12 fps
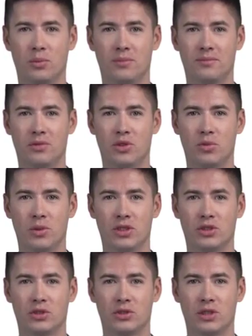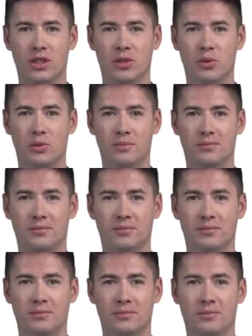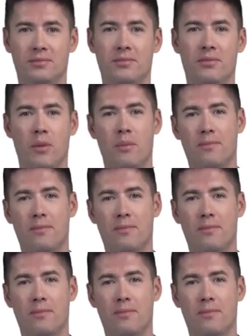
refrigeration cycle? The